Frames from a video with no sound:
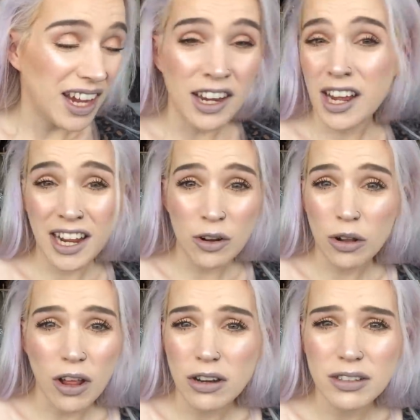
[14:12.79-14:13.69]
in, in
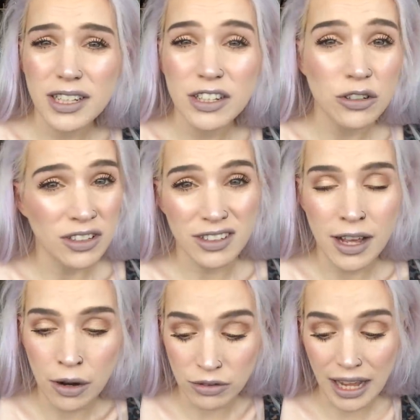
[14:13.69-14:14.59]
all honesty doesn't
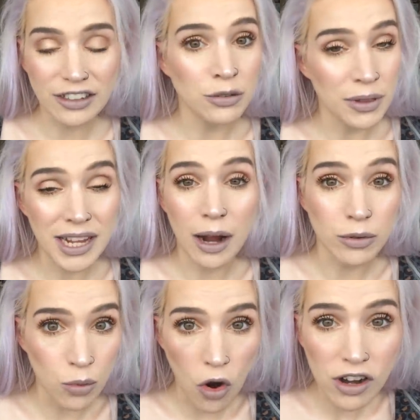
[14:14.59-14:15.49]
sound like something I
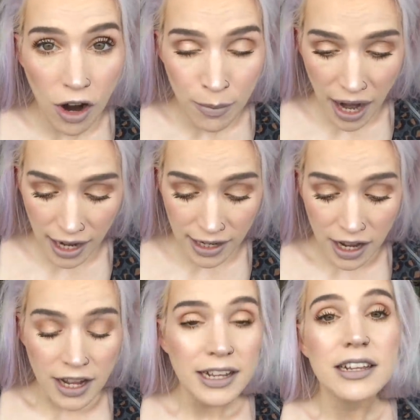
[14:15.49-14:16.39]
would want on my
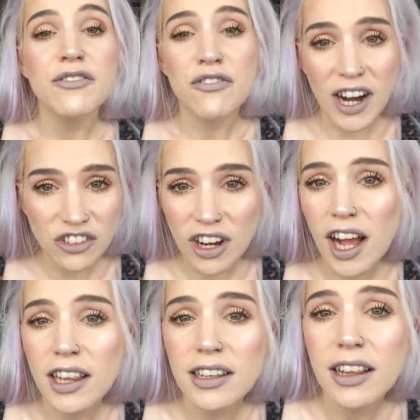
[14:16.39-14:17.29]

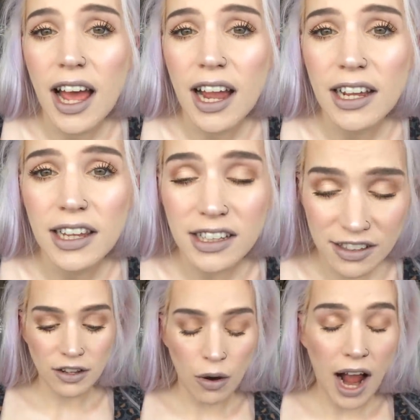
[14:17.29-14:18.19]
fragile little eyelid.
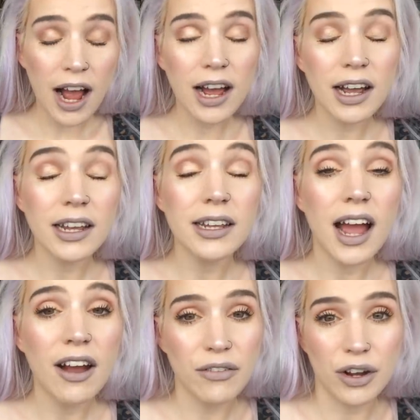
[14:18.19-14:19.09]
So I
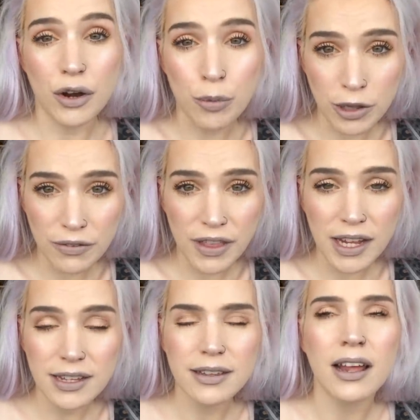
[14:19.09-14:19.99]
have a couple of
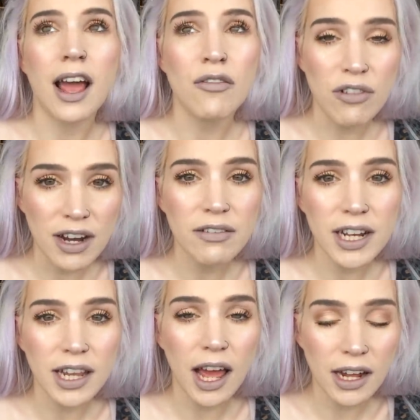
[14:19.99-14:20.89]
these and I really,
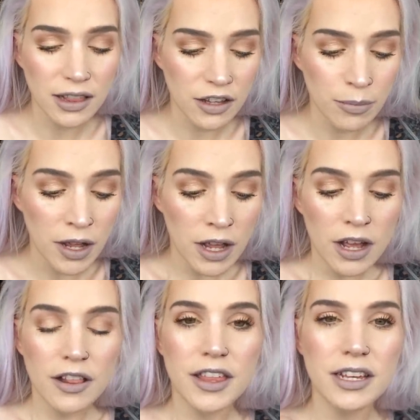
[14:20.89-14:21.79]
really like them.
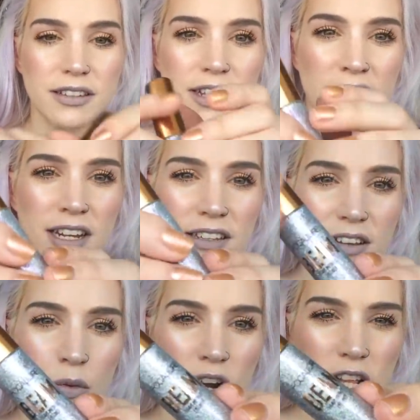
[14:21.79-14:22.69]
This is
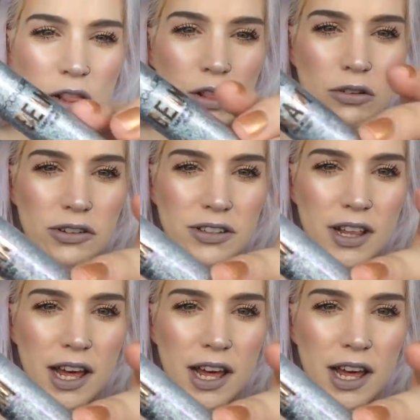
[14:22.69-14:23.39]
what it looks